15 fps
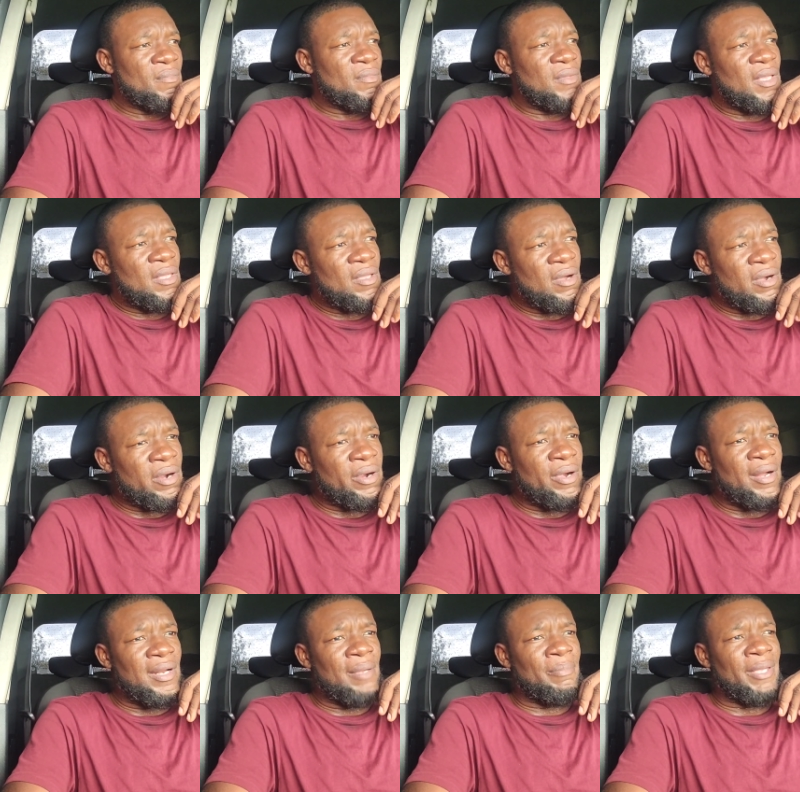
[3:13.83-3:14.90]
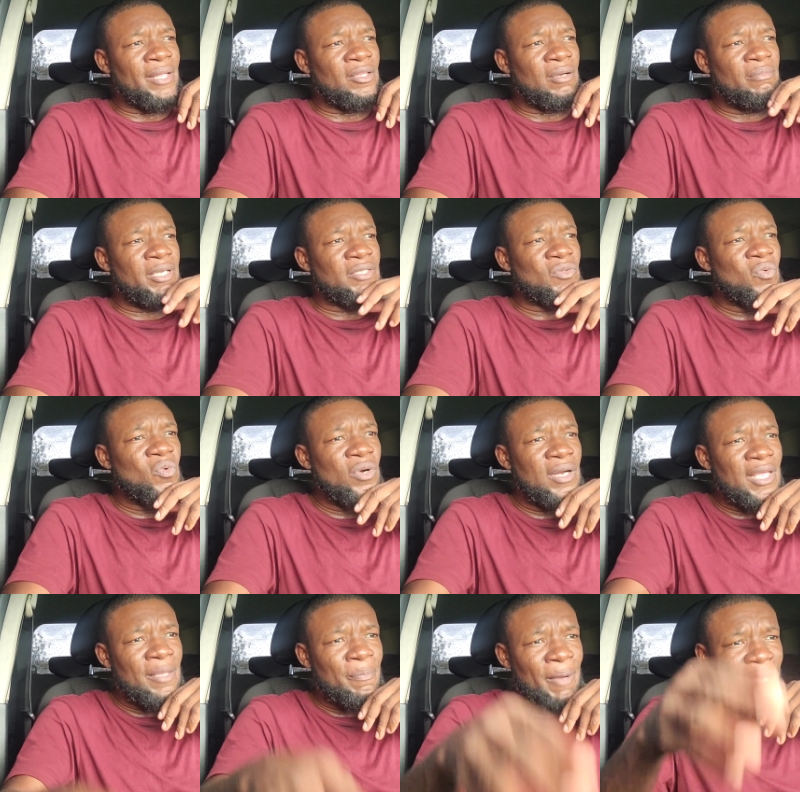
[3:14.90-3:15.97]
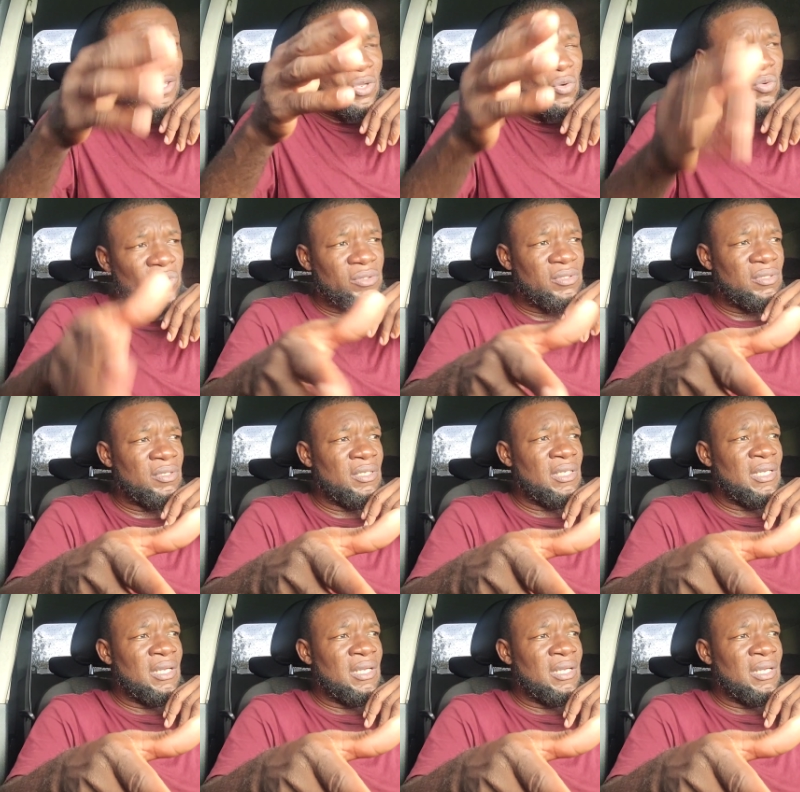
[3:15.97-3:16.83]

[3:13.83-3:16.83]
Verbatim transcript: the young girl them get up this whole heap of youth.